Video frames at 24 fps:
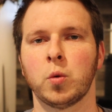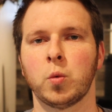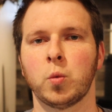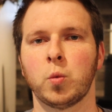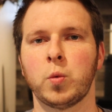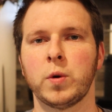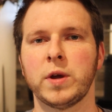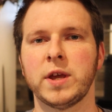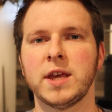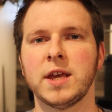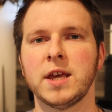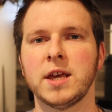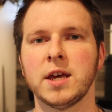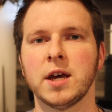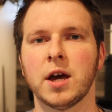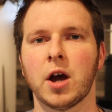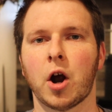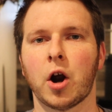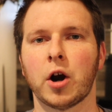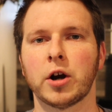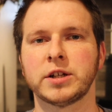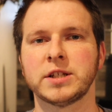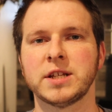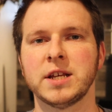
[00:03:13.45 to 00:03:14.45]
we
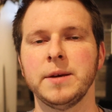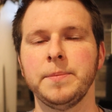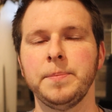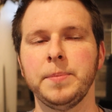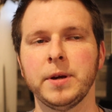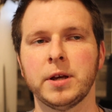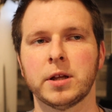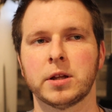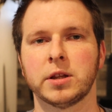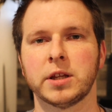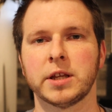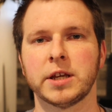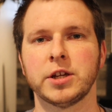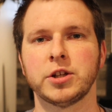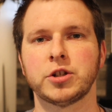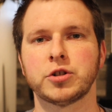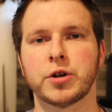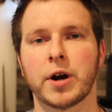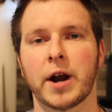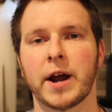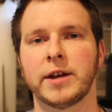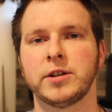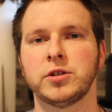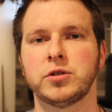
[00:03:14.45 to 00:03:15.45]
are typically
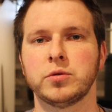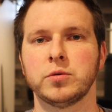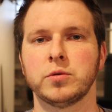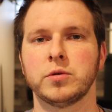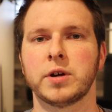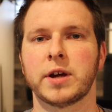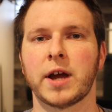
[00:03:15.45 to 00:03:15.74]
trying to